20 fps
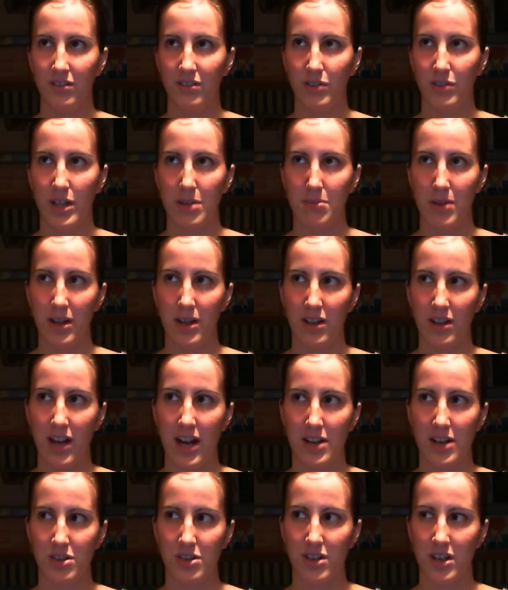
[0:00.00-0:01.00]
Flame
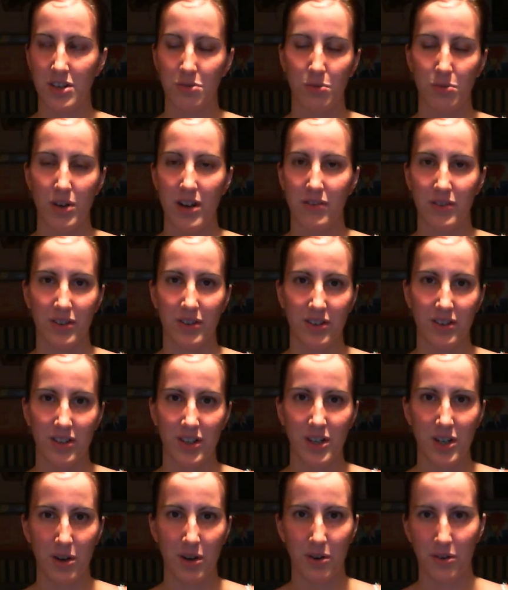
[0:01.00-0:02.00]
Astronaut, whatever.
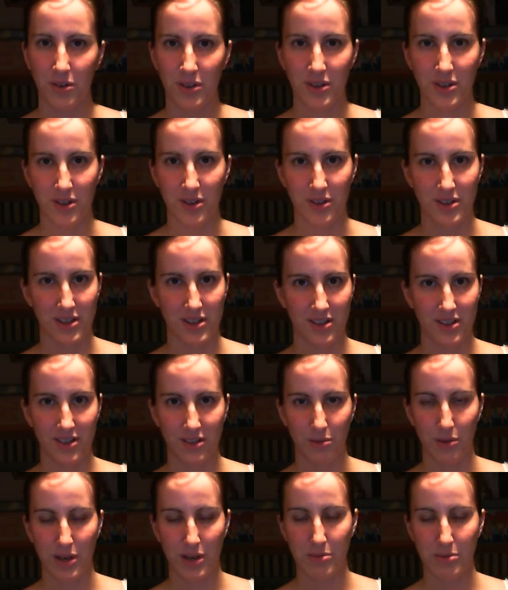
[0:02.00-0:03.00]
You know
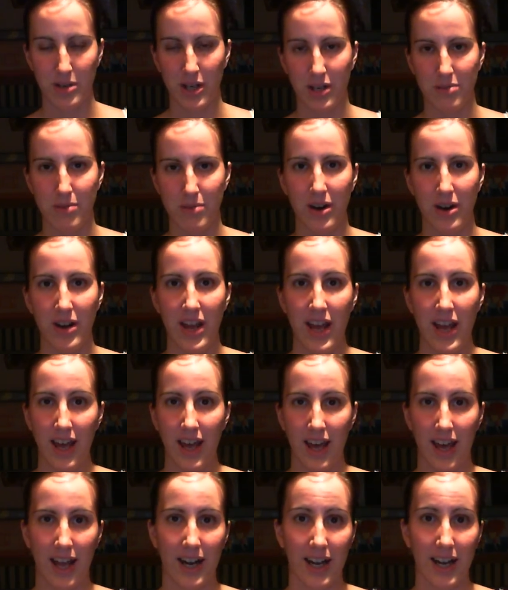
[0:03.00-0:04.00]
the one I'm talking about.
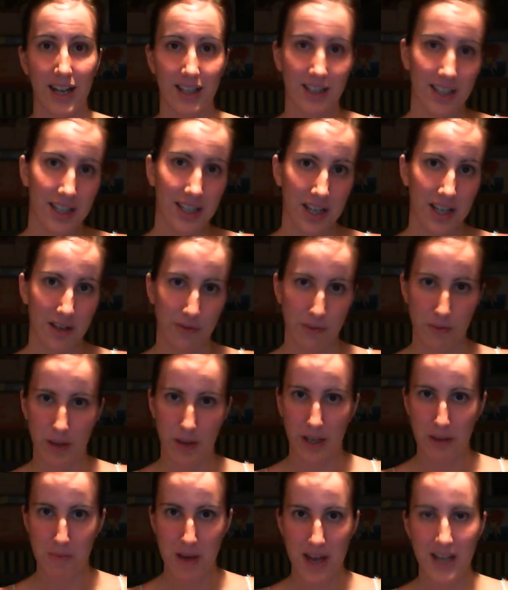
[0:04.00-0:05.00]
And I had Lydia for my
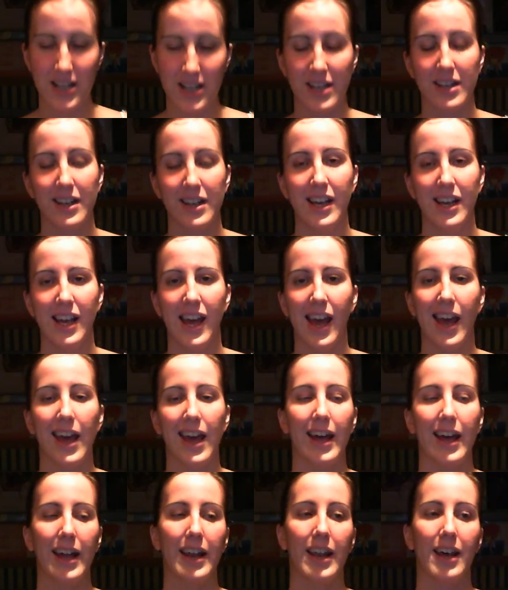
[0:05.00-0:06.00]
companion.
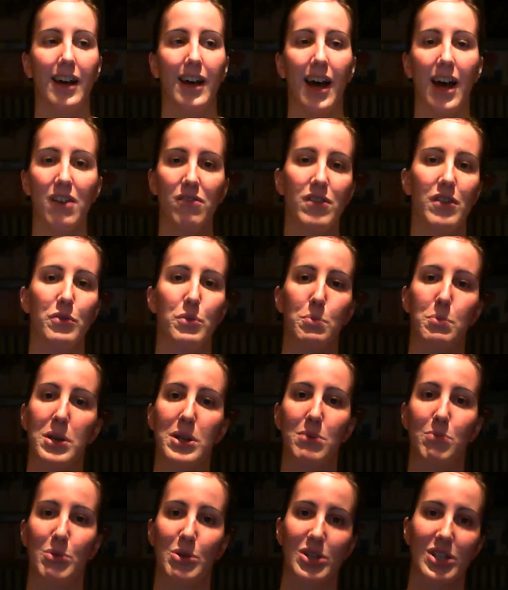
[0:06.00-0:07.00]
And I've never
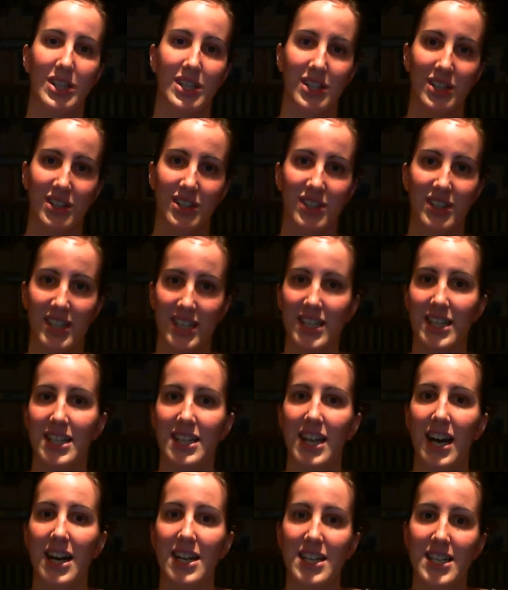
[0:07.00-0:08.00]
been particularly
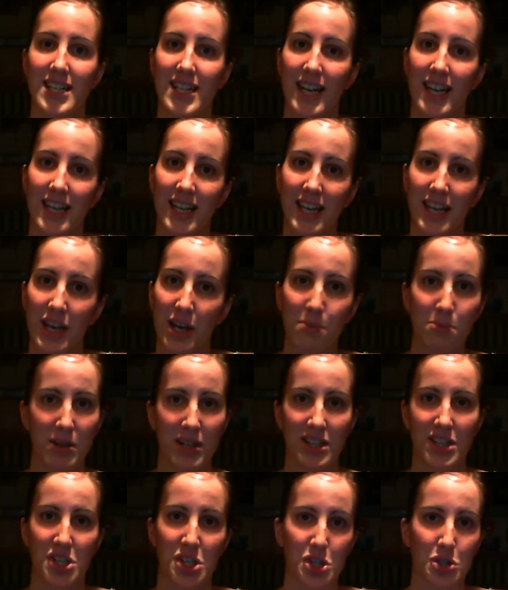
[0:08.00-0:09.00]
attached to Lydia
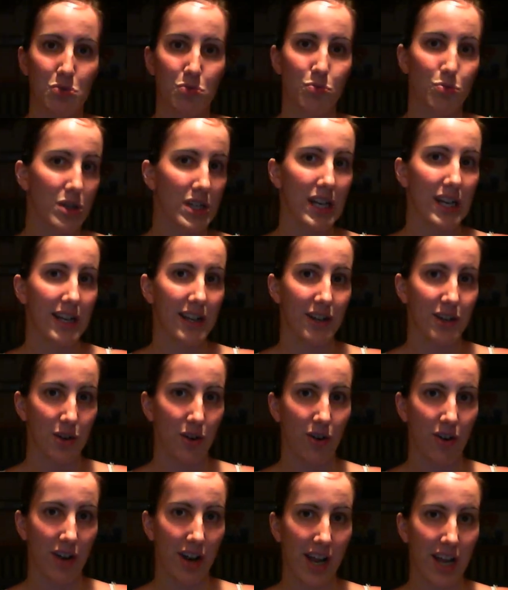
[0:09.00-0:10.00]
because she's really
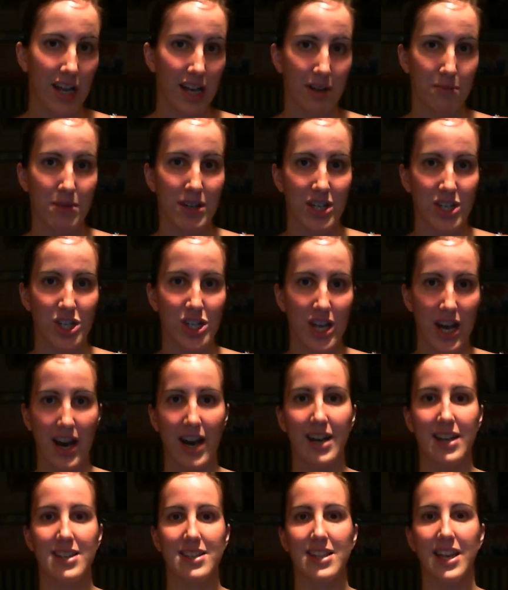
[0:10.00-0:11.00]
annoying. I mean, she
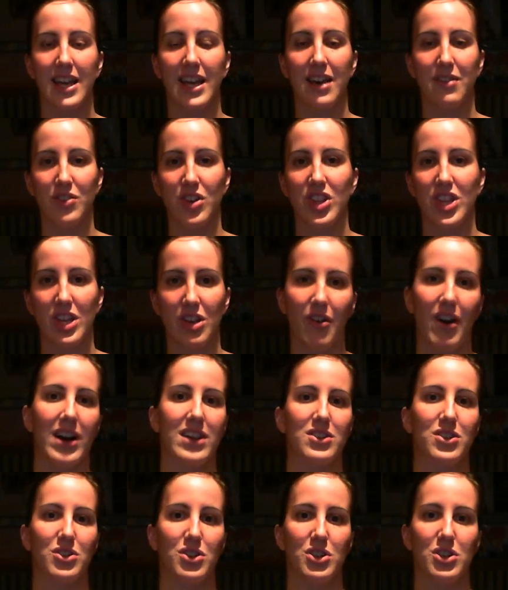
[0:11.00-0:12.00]
acts like everything you
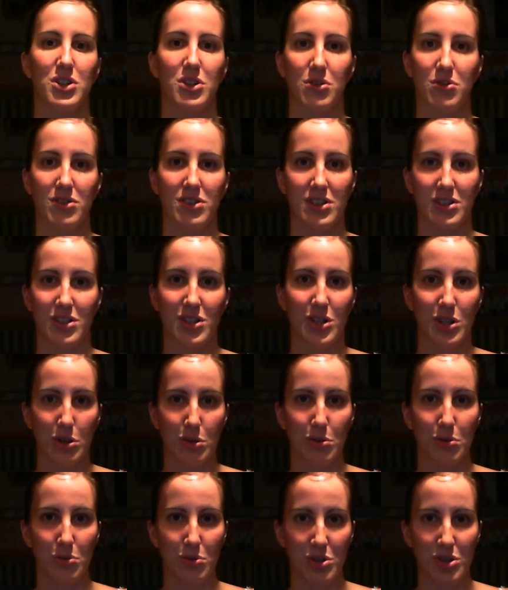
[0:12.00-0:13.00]
ask her to do is this
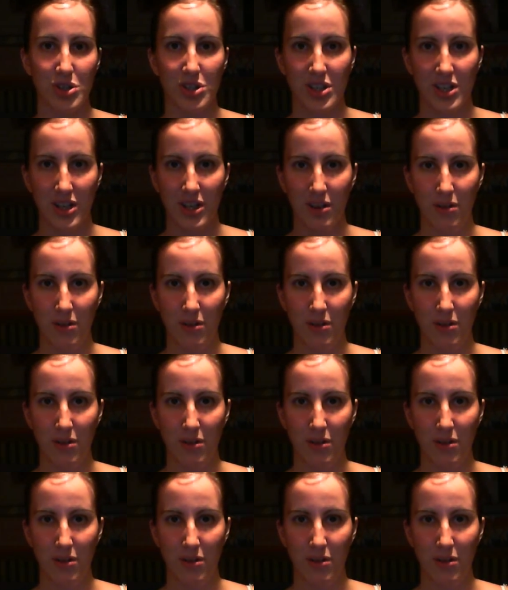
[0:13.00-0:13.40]
huge